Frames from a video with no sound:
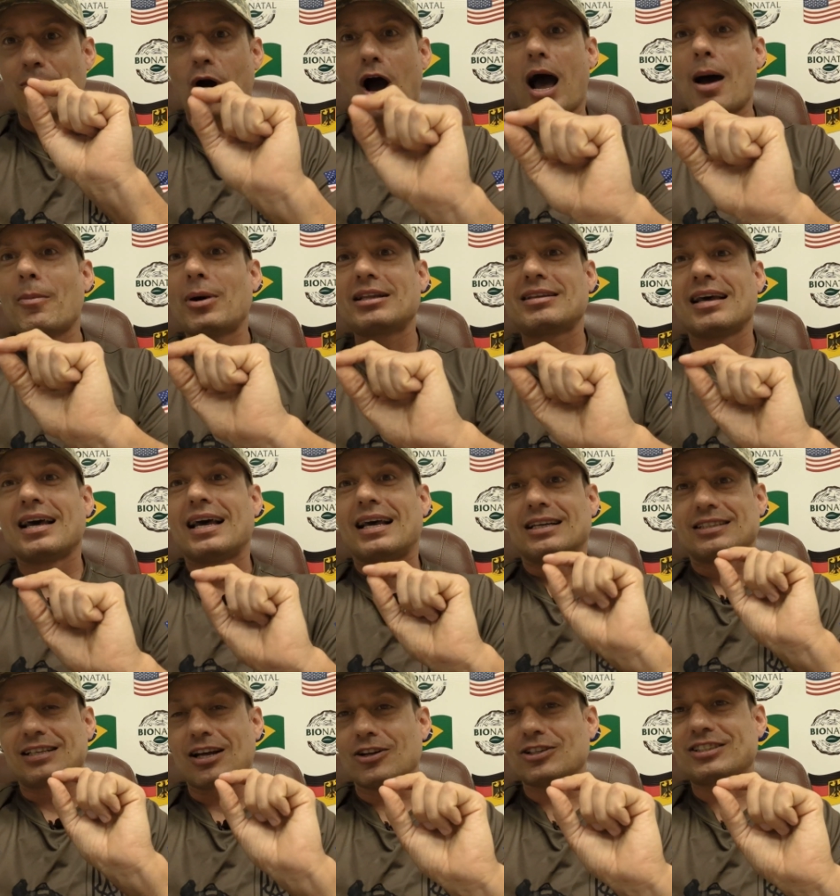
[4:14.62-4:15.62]
Muhammad
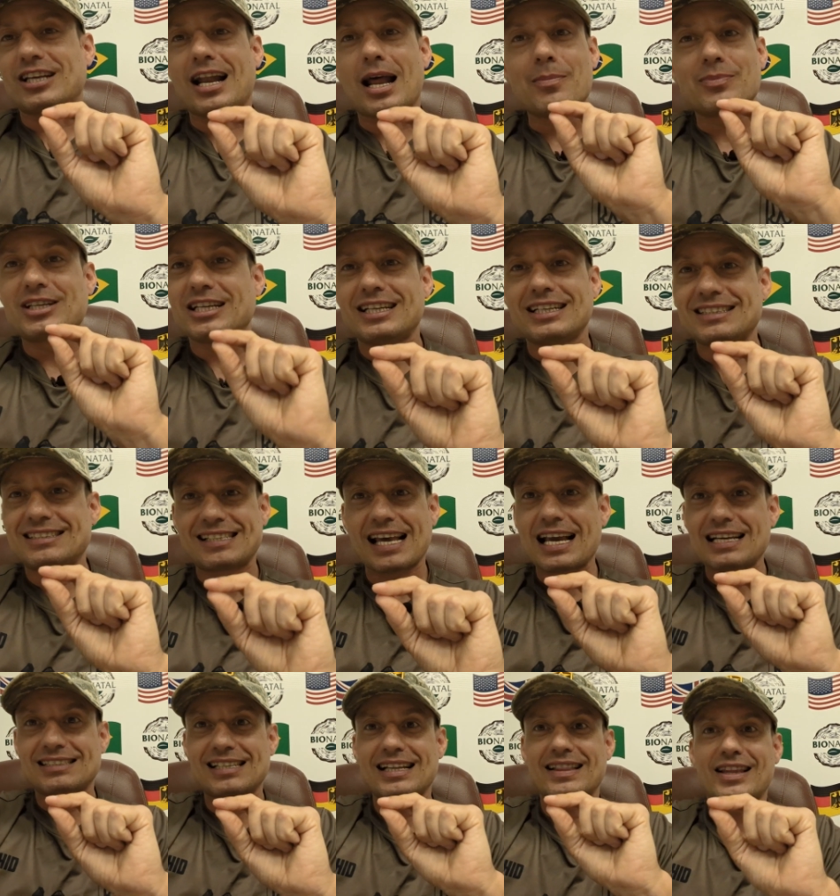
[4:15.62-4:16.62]
Sallallahu Alaihi Wasallam didn't
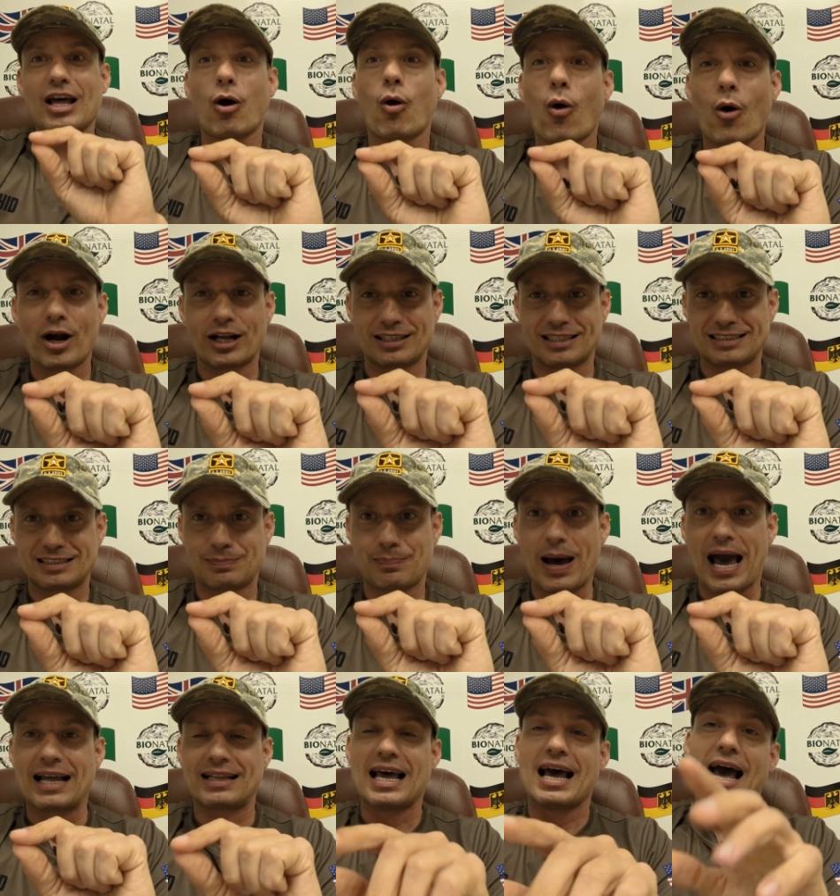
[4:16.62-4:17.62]
say that the oil is
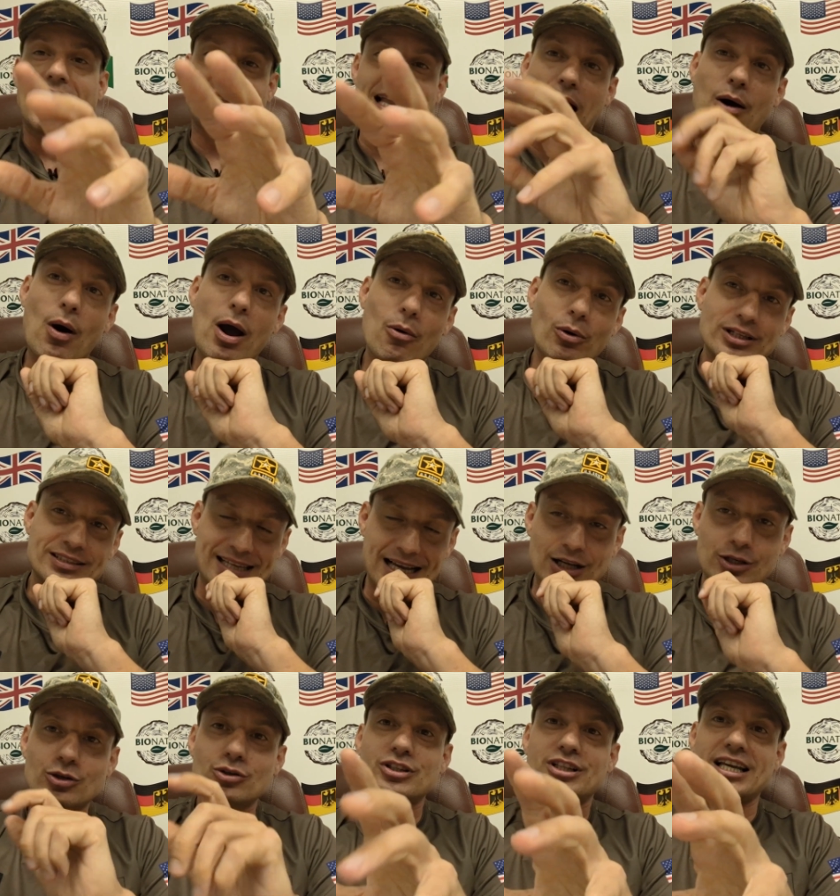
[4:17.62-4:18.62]
bad. And now I will
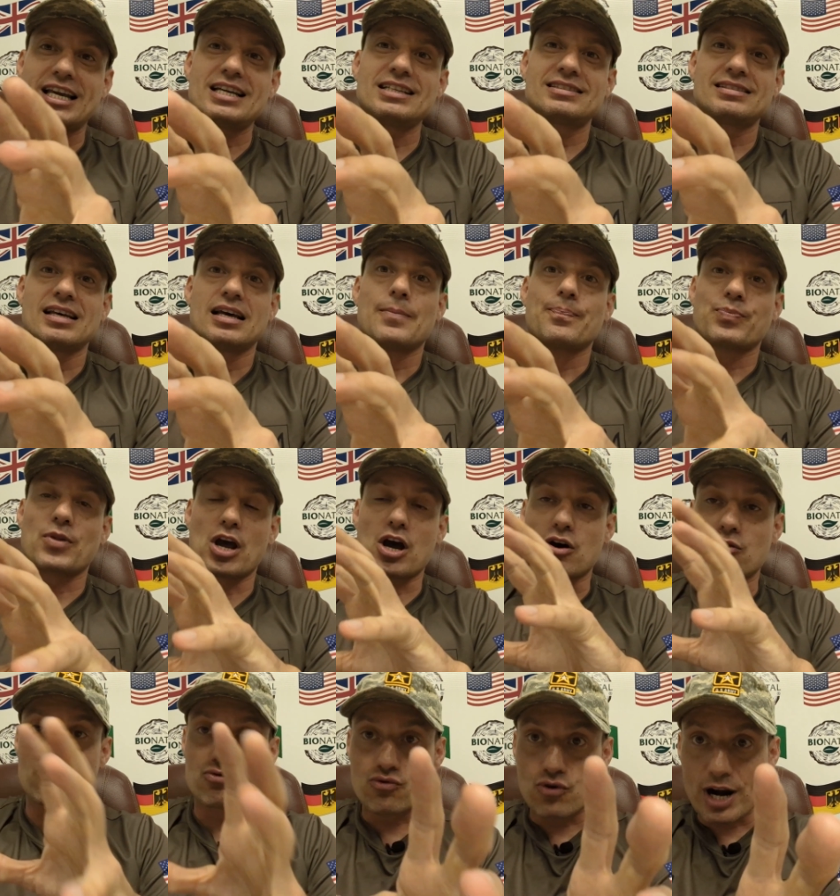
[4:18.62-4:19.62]
tell you this
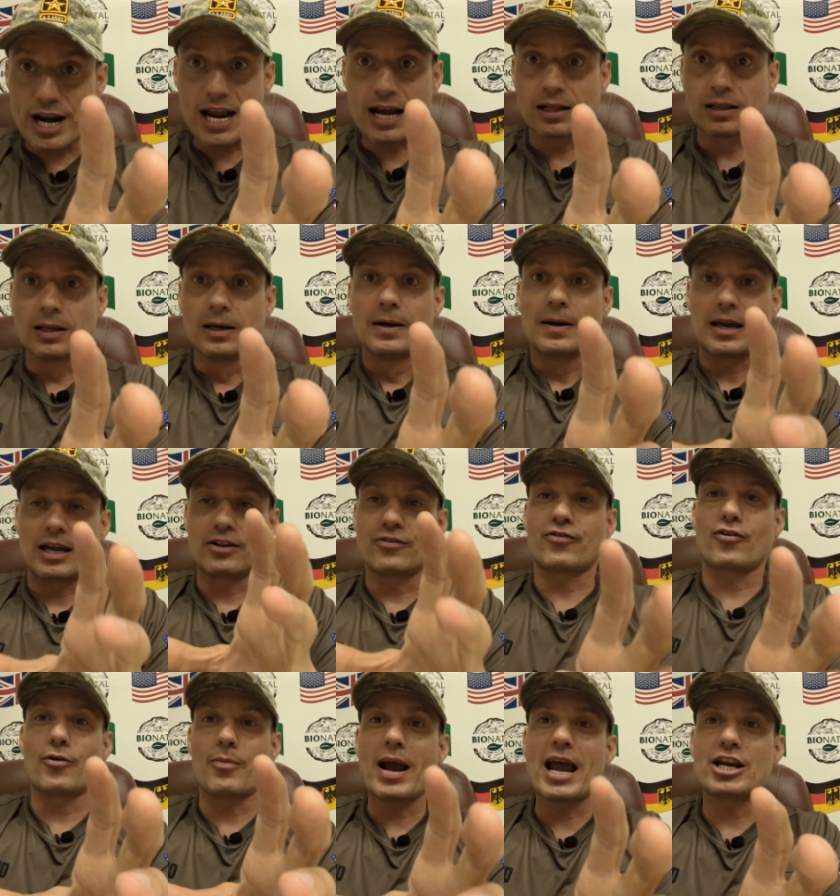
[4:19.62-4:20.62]
uh, real
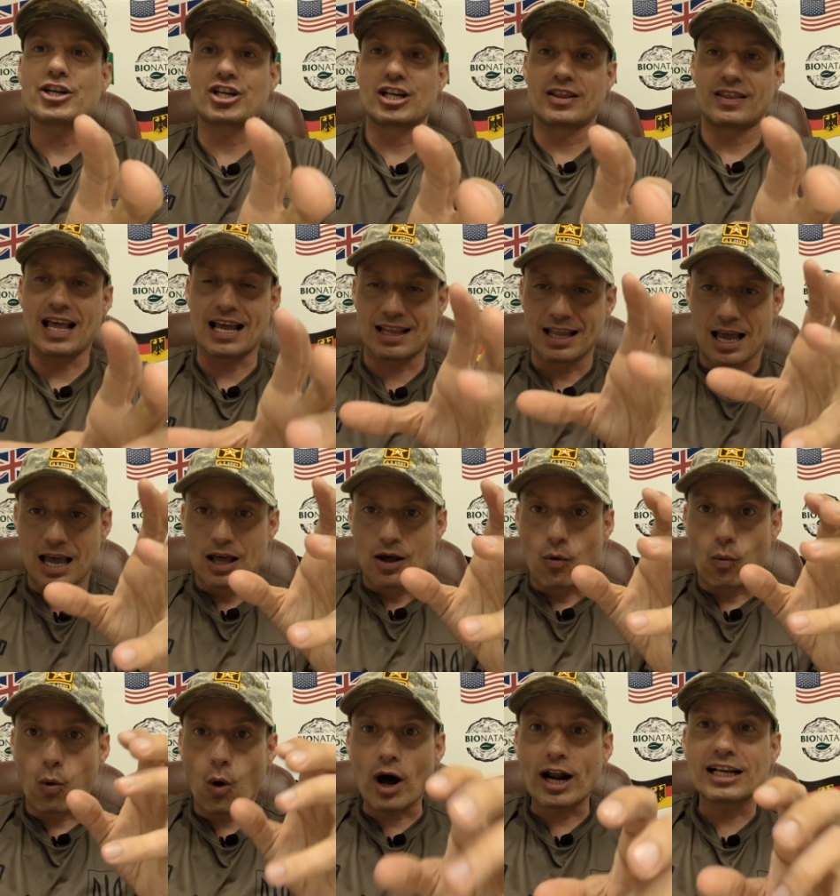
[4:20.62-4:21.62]
information, that
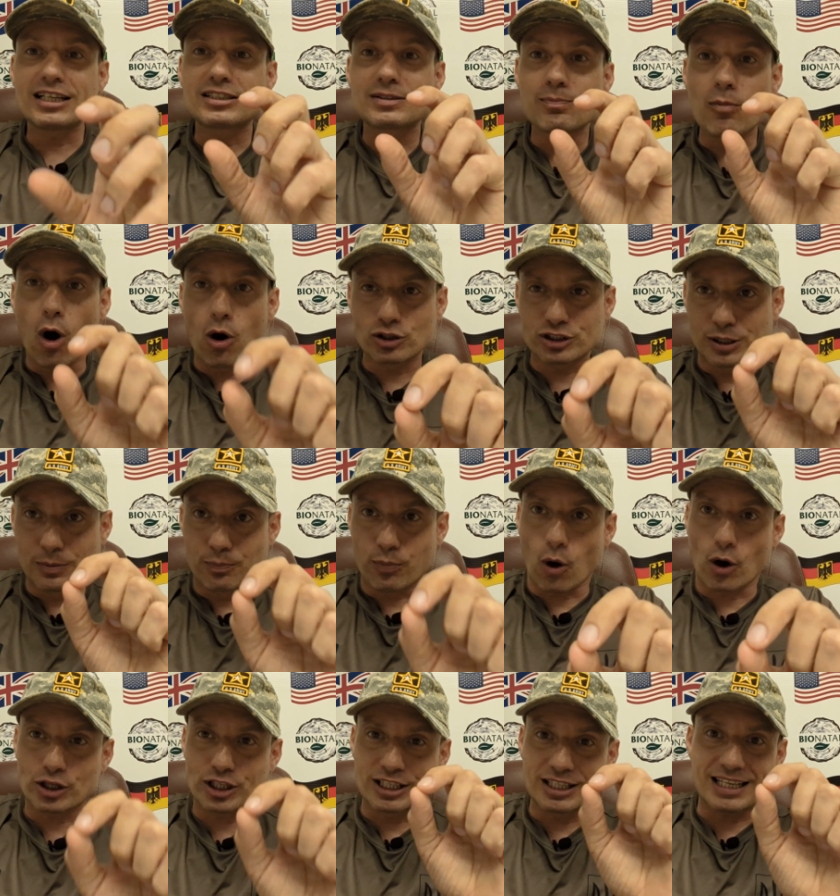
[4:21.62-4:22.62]
what is most
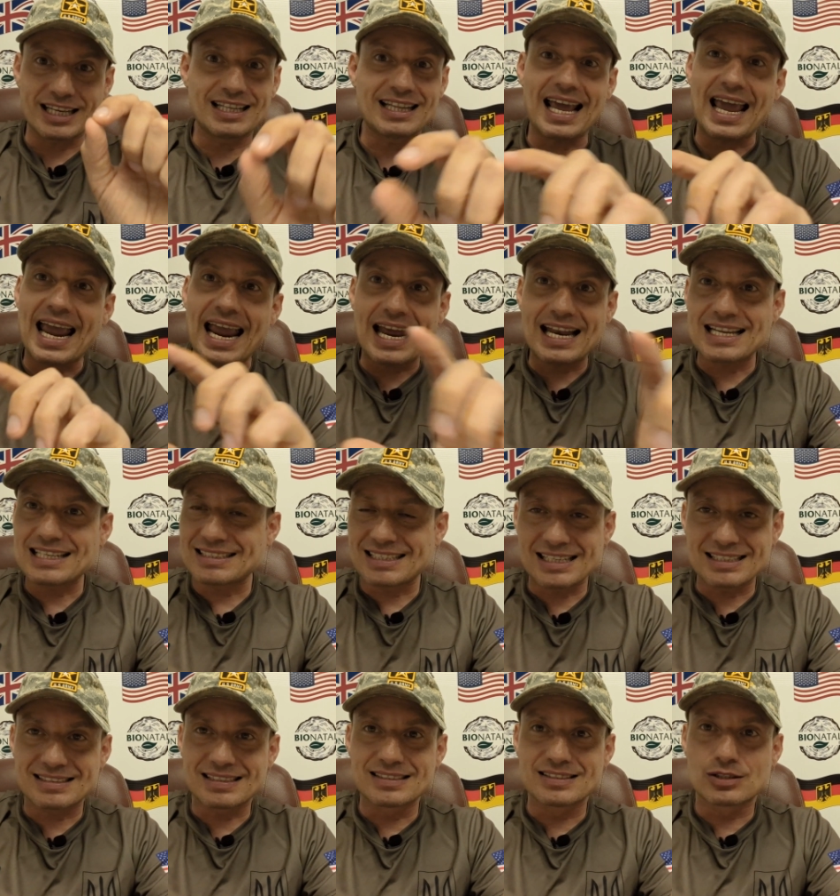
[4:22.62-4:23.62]
important in any
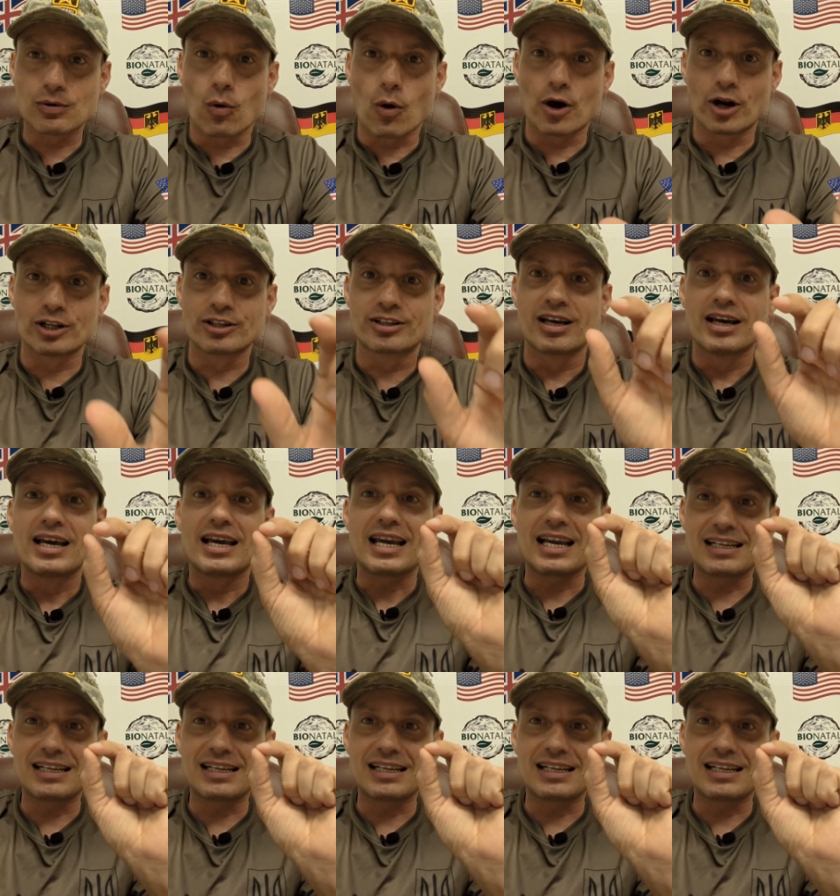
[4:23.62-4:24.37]
seeds in the world?